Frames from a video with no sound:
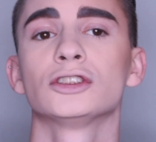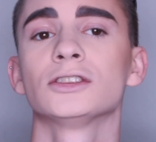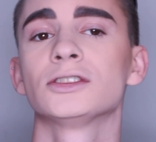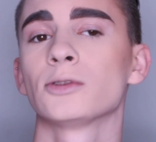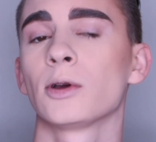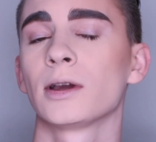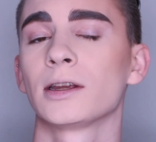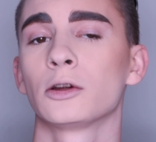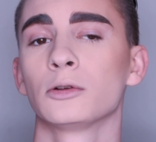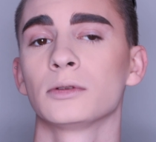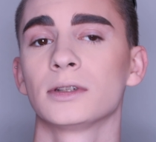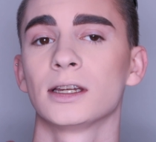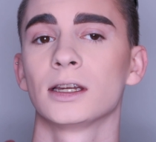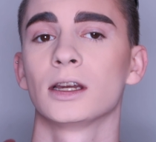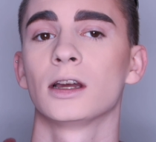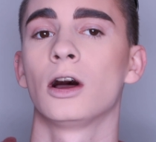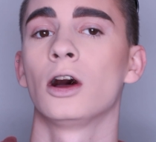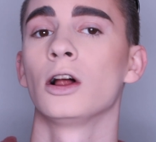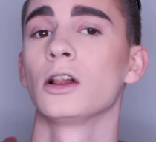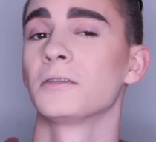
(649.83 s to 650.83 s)
just so I don't
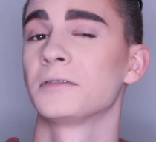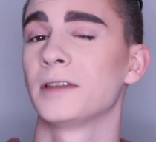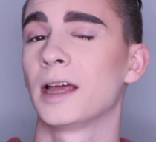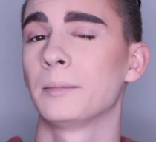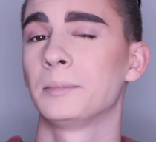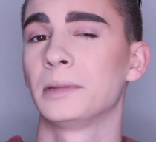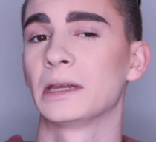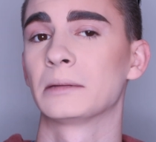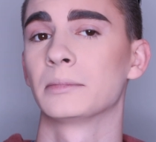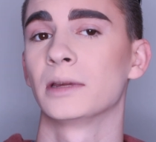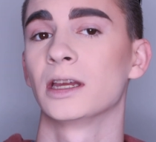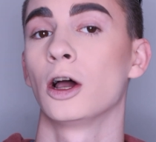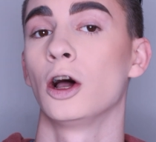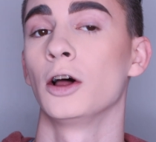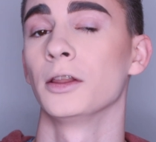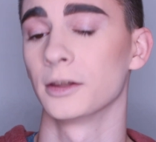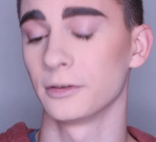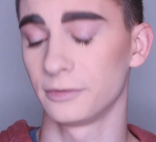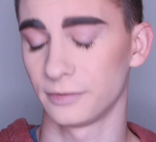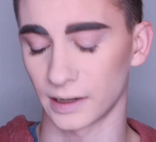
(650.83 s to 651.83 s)
get all of that pigment
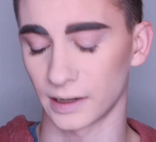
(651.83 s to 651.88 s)
on the